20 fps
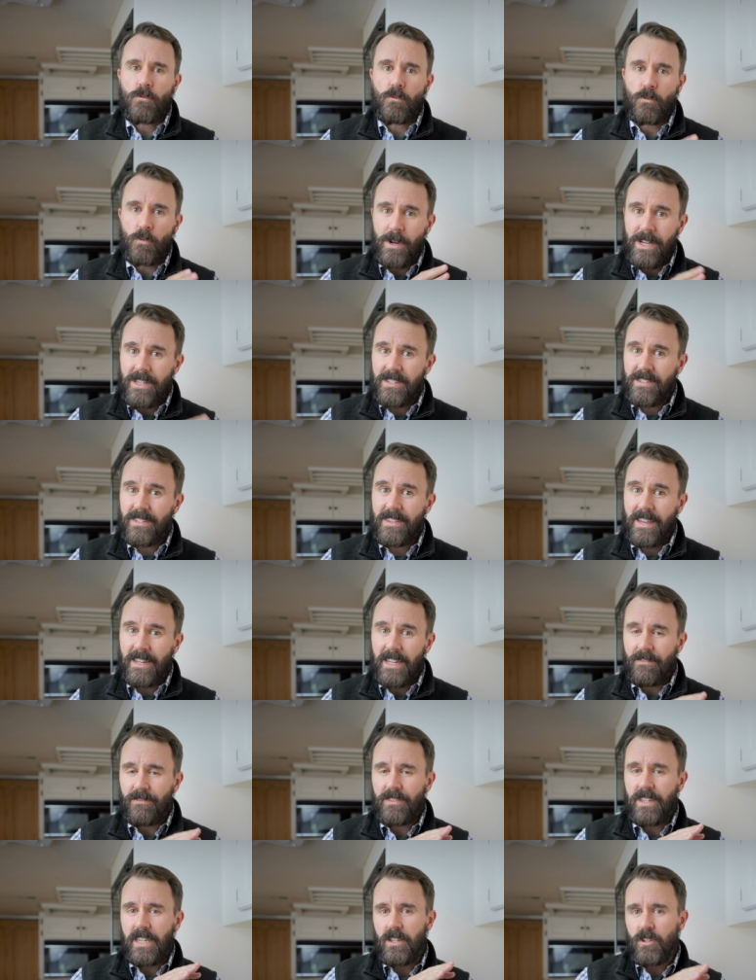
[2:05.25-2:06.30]
Risk that
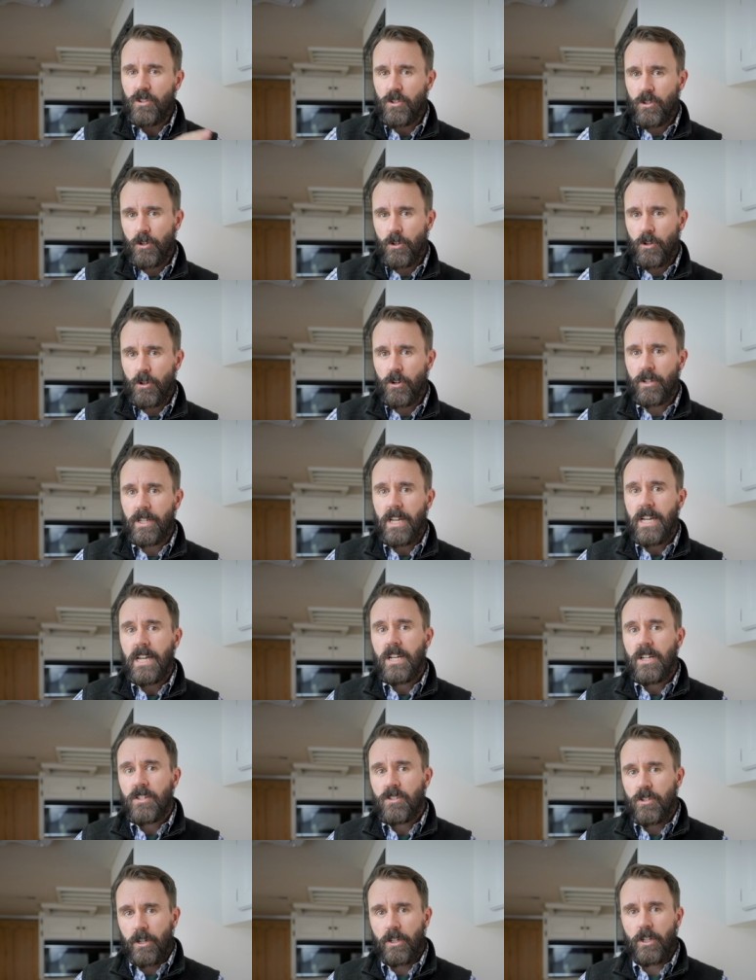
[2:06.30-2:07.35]
if the insured
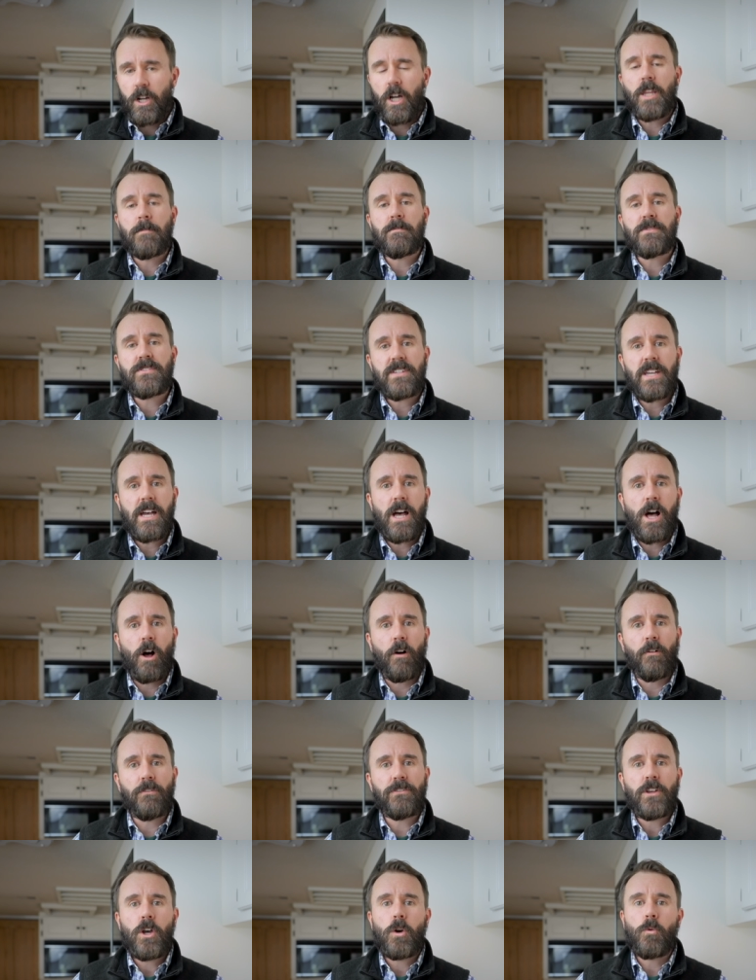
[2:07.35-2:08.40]
took it on
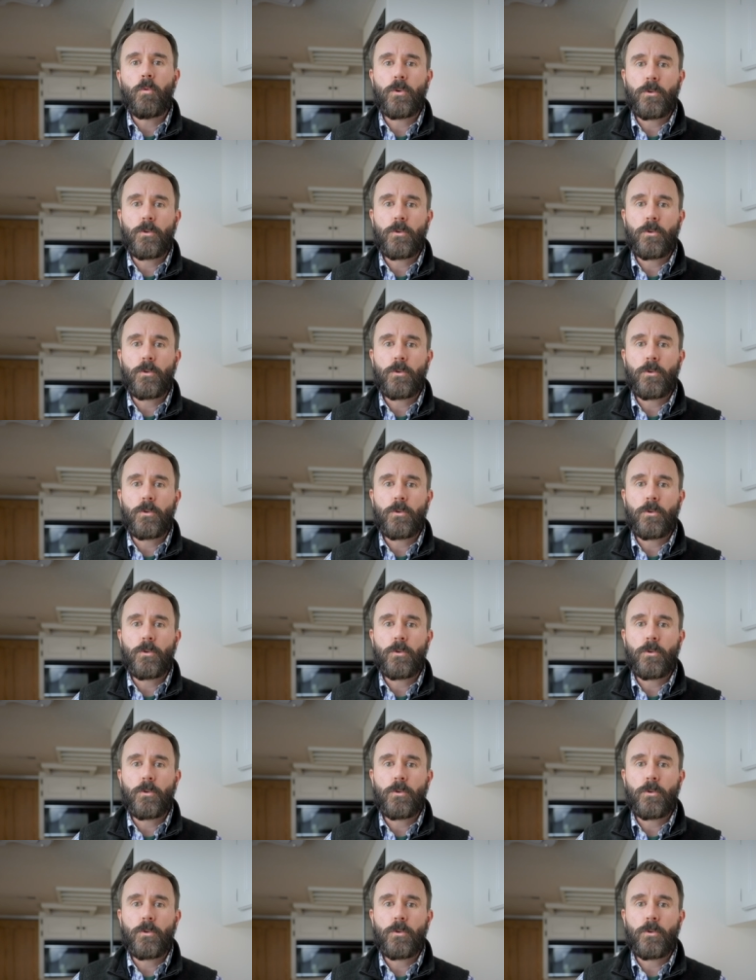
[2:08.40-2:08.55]
themselves